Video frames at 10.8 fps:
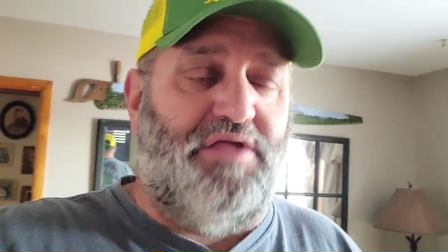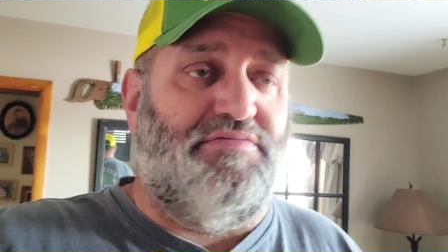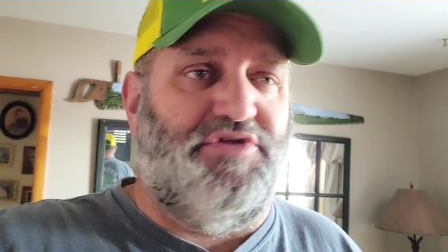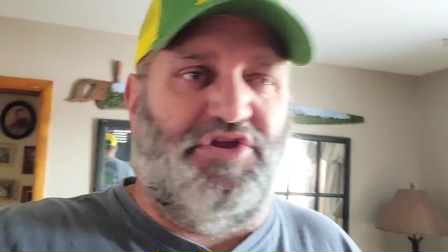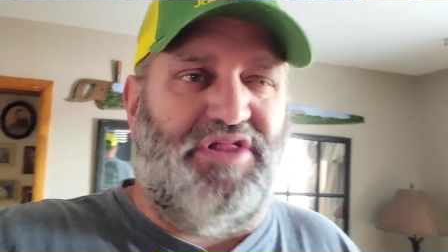
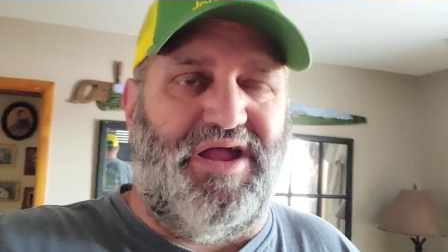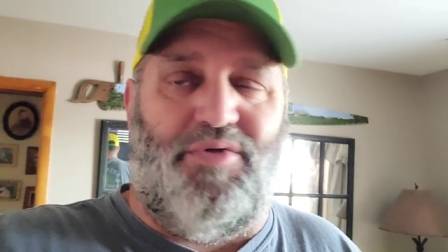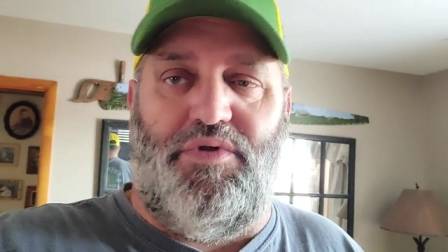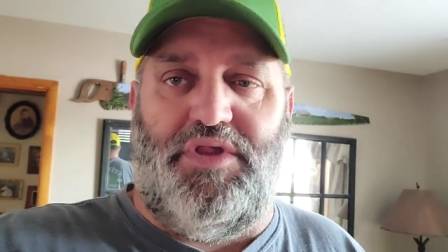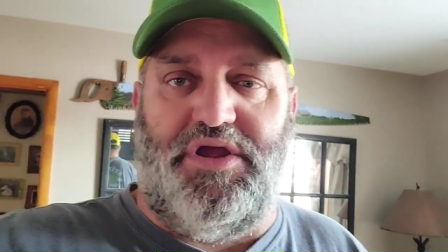It's just
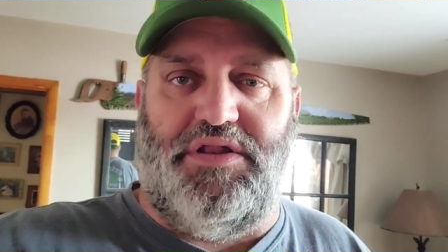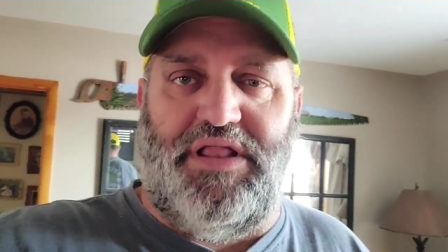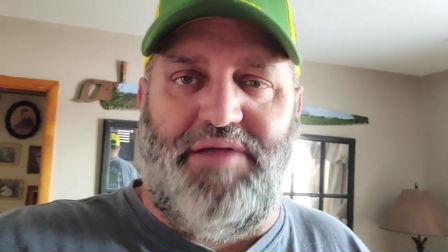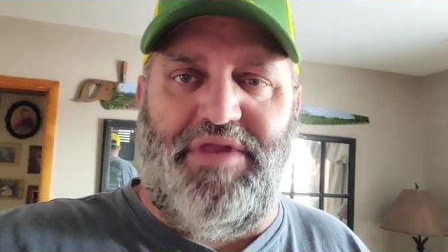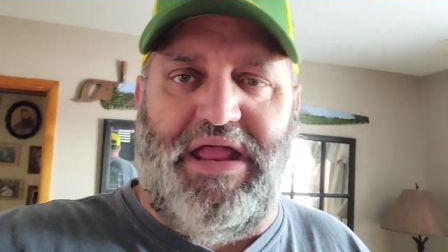like a really good
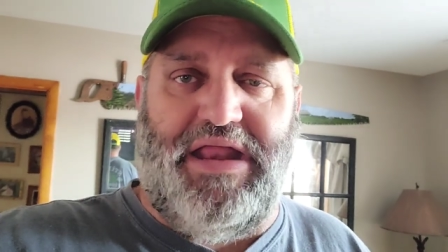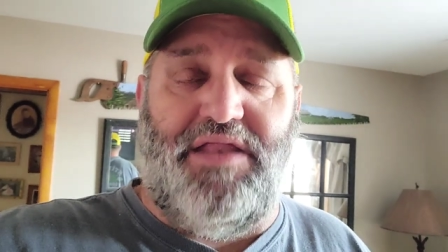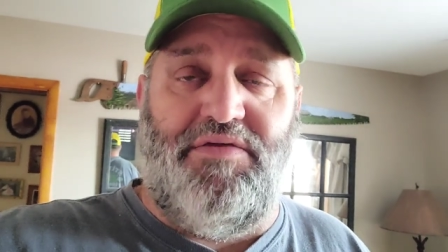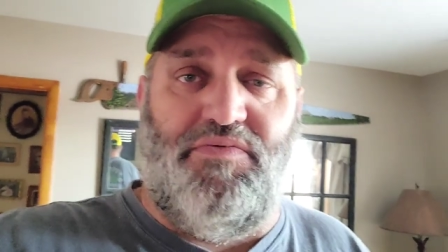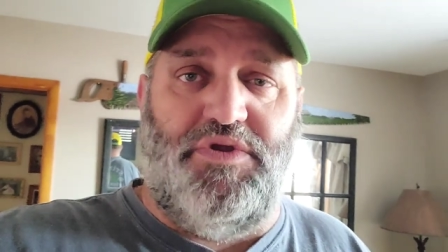
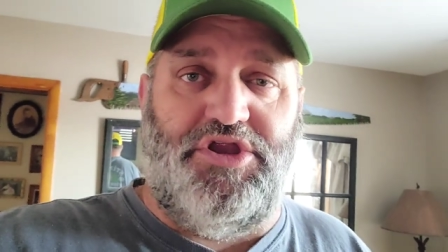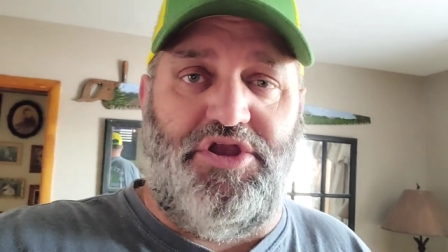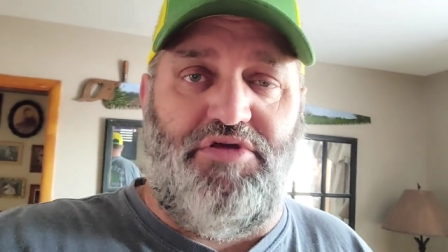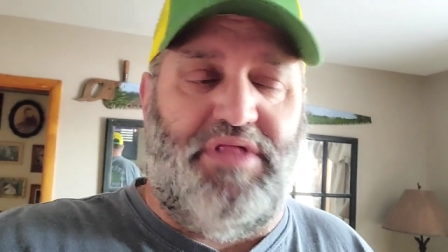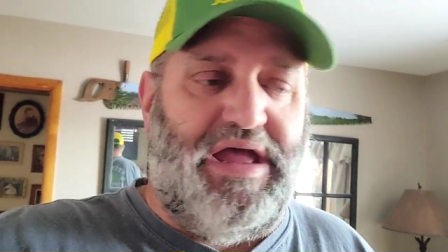lemonade when
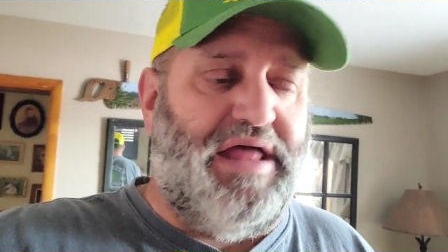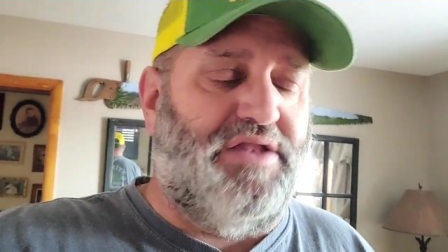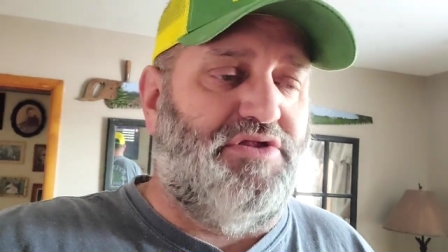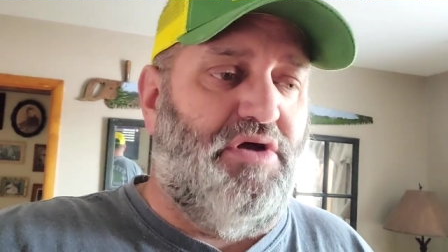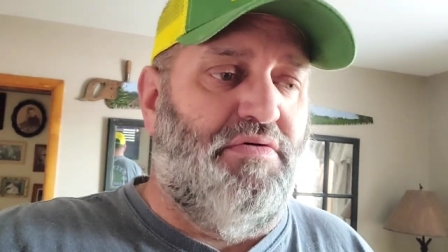you do
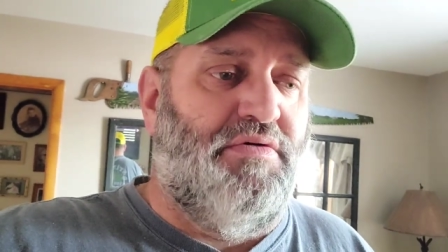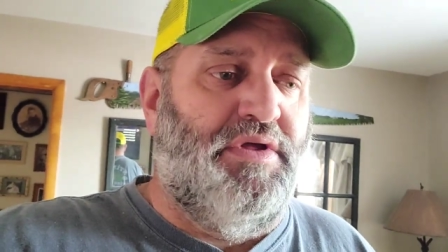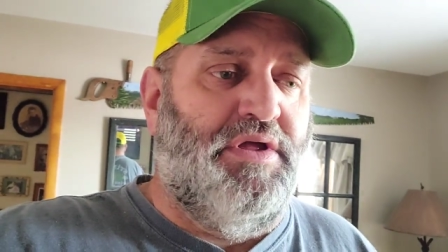that. So,